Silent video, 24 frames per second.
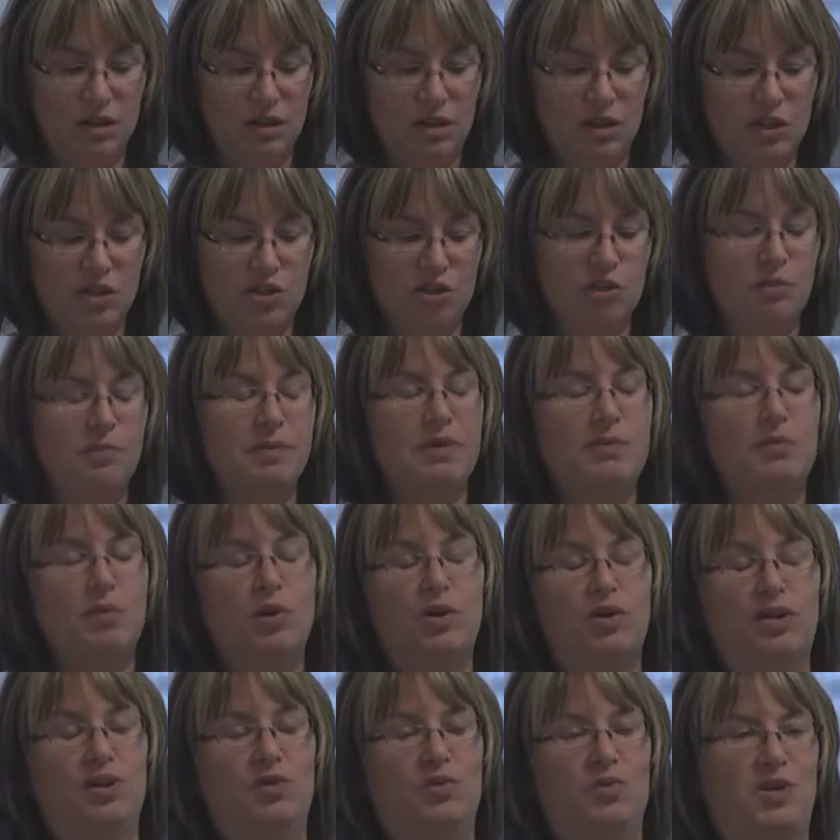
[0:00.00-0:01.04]
It should be
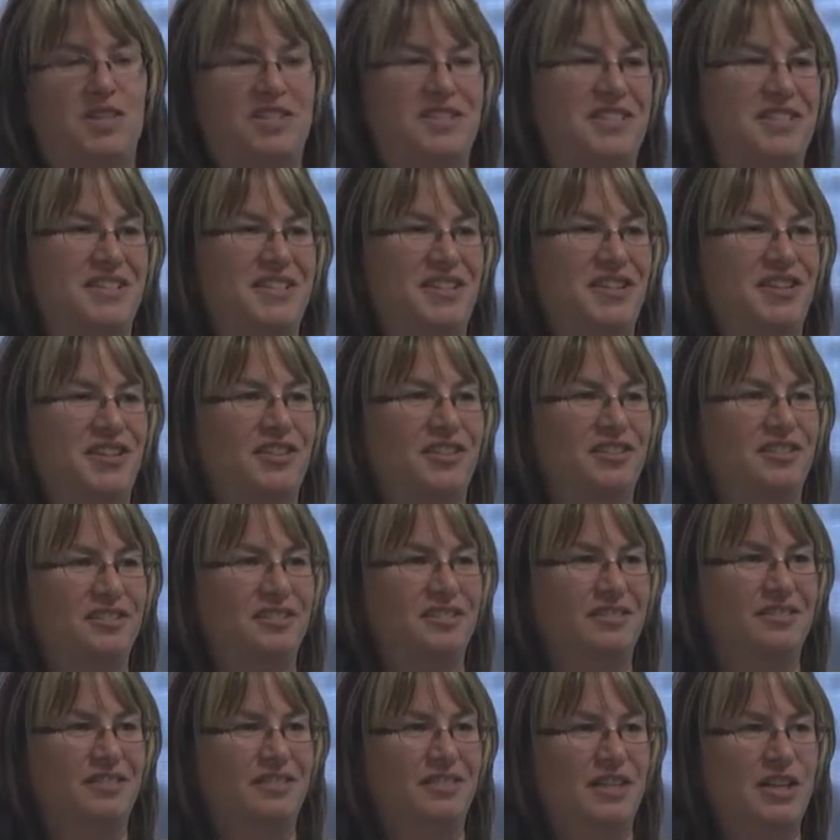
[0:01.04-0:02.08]
more than once a year.
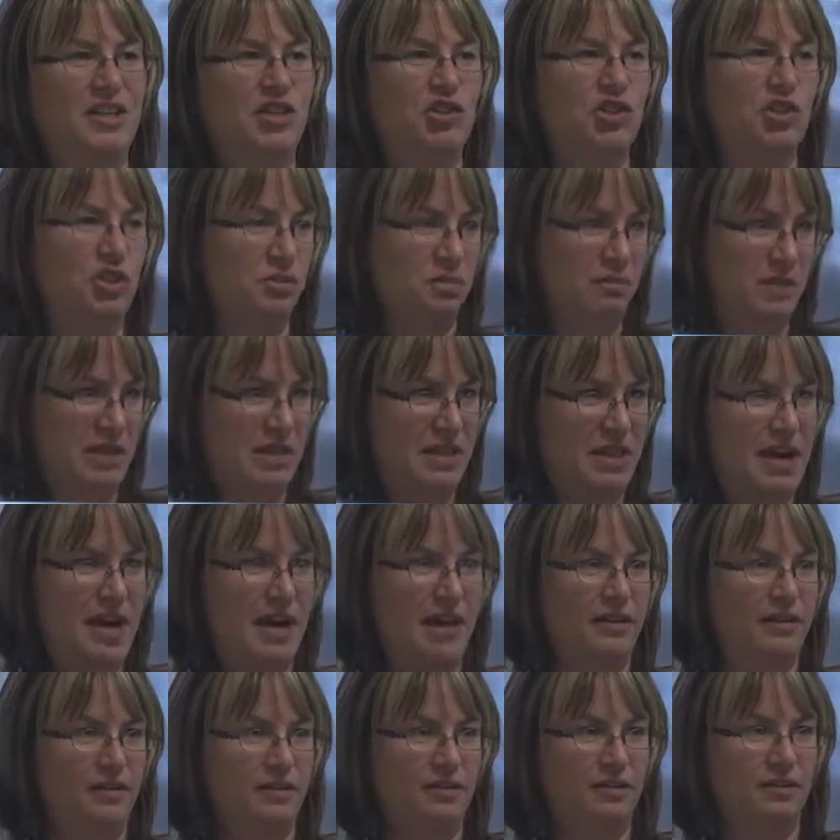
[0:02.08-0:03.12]
It shouldn't be
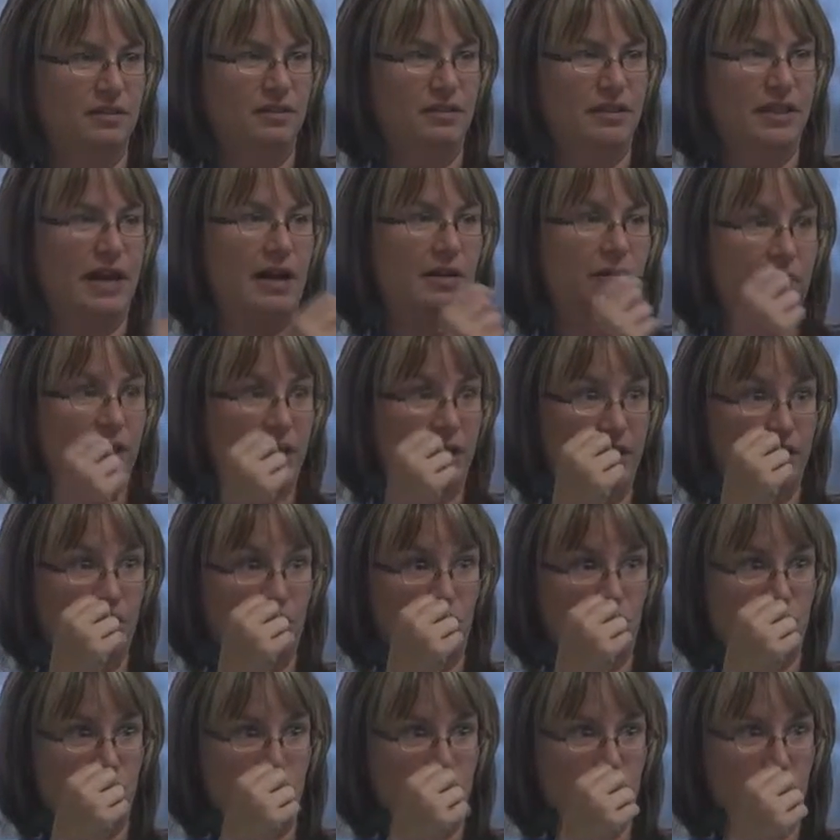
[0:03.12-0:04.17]
that
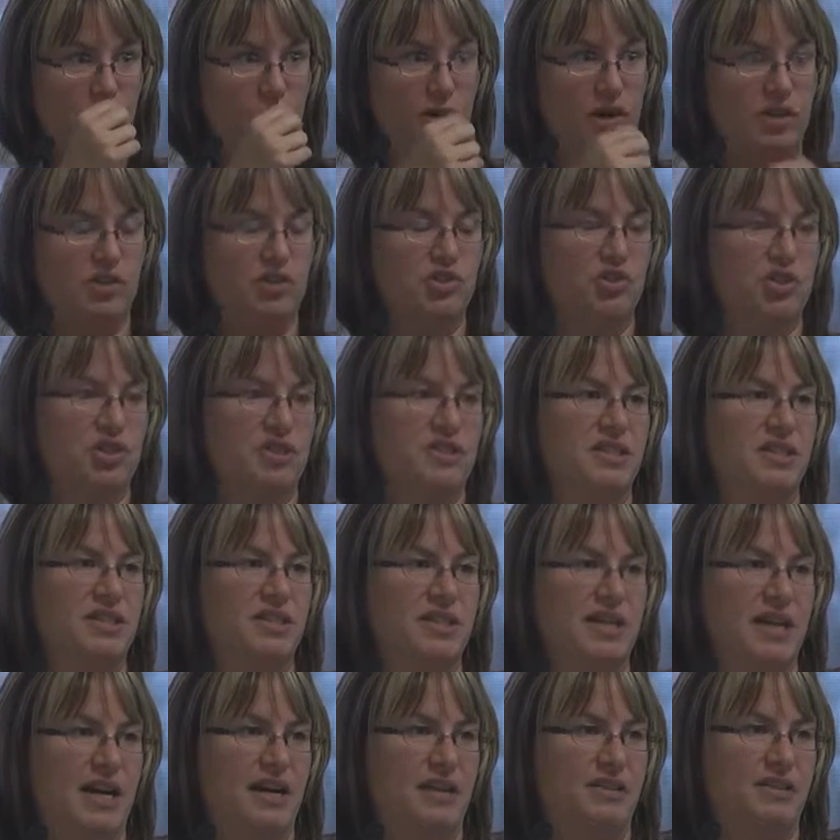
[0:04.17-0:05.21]
relationship where it's just at
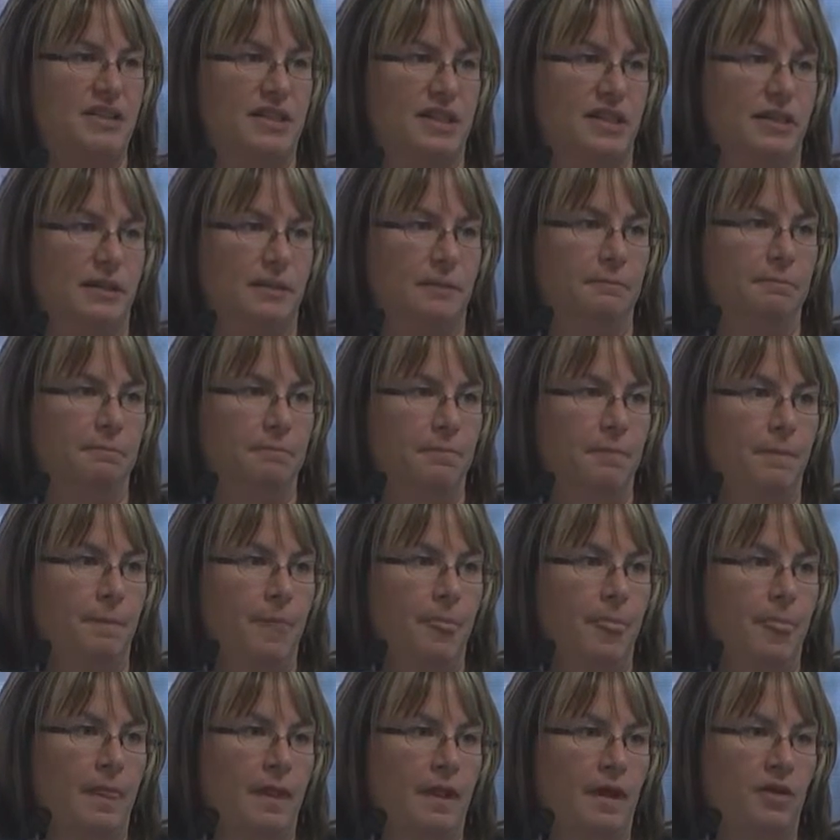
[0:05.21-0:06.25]
tax time.
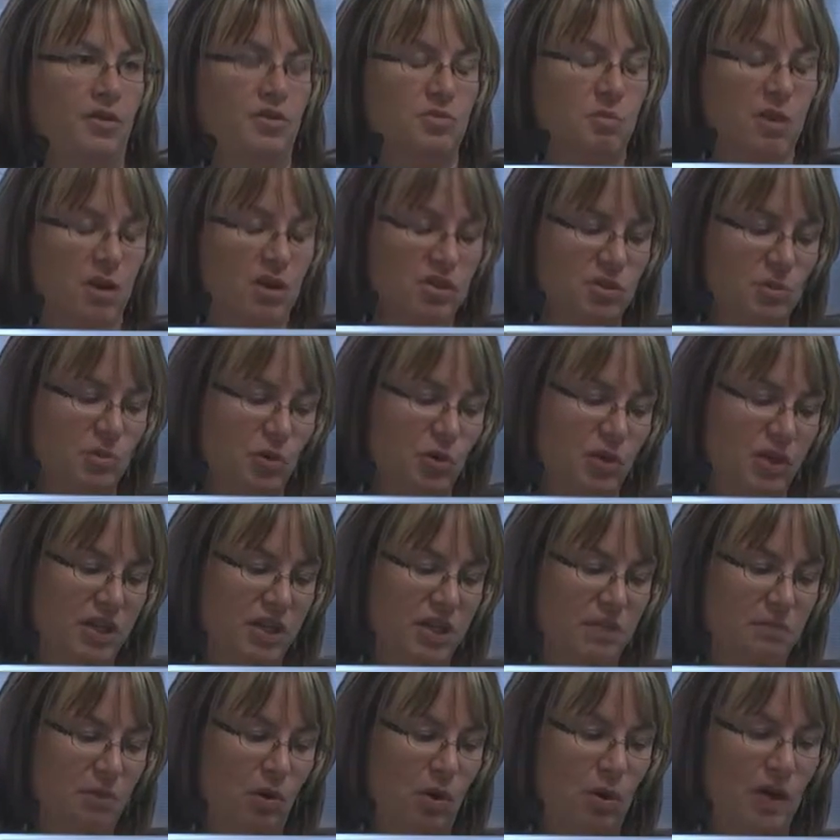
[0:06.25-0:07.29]
There's multiple
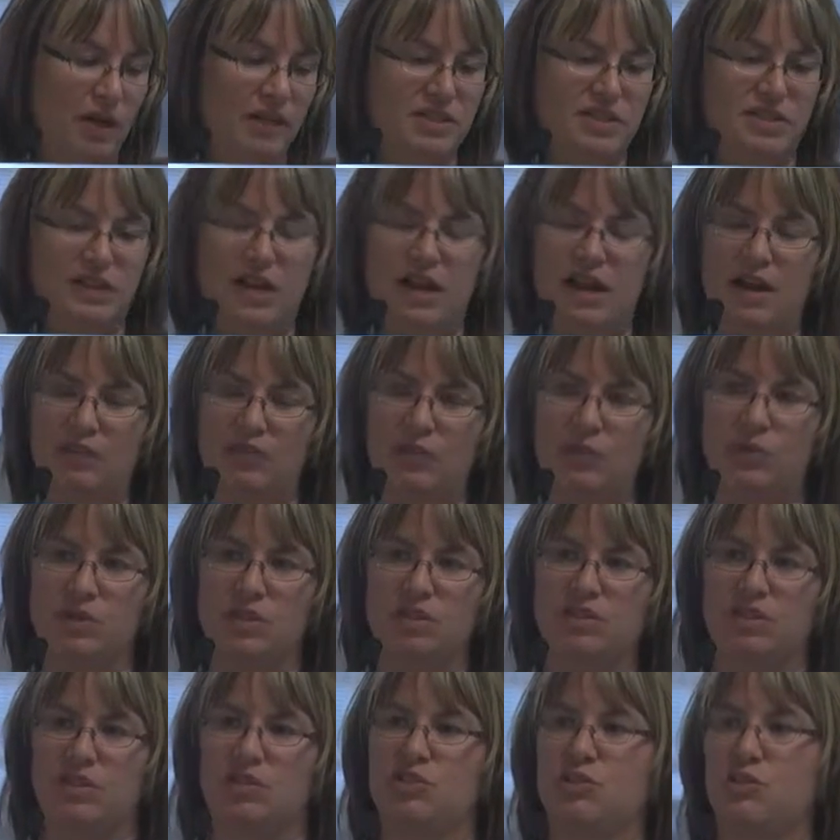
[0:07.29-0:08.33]
key points, and
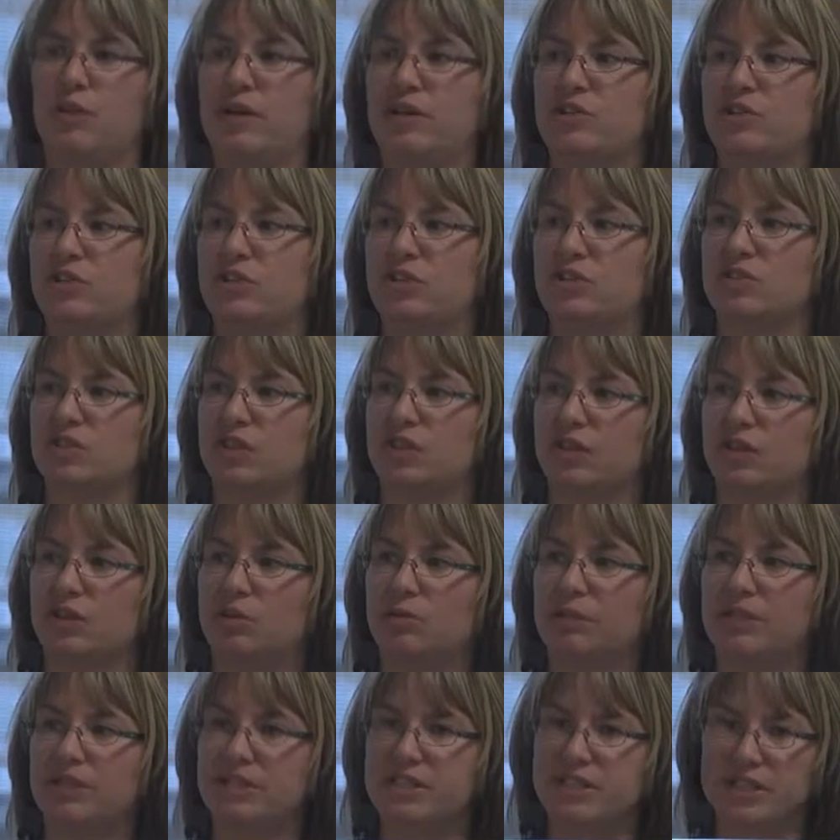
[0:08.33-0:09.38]
everyone's situation is a little
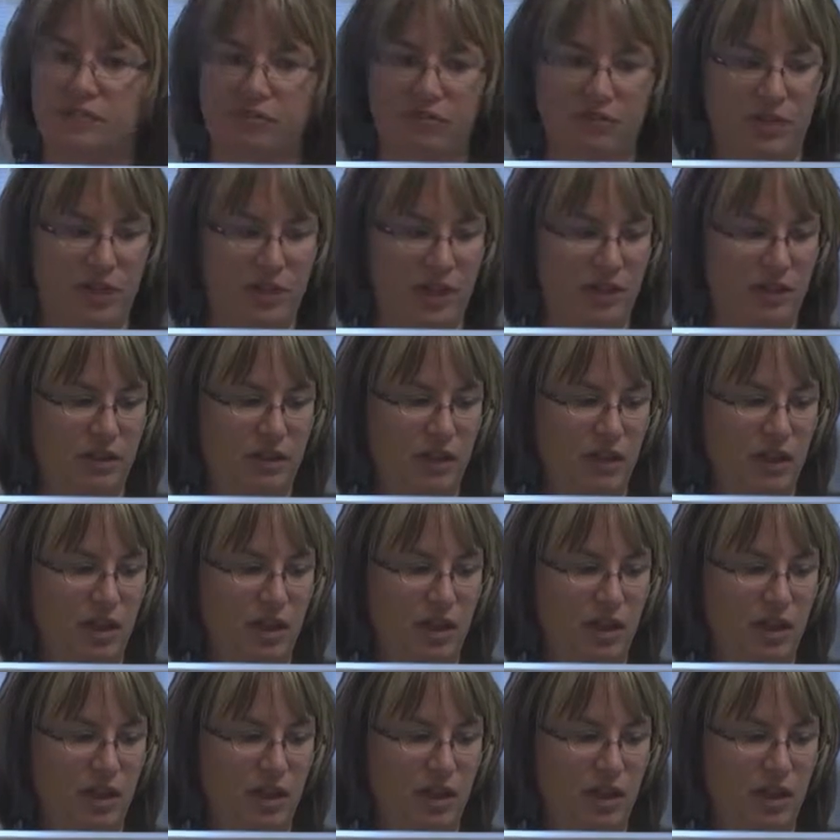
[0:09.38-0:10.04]
bit different.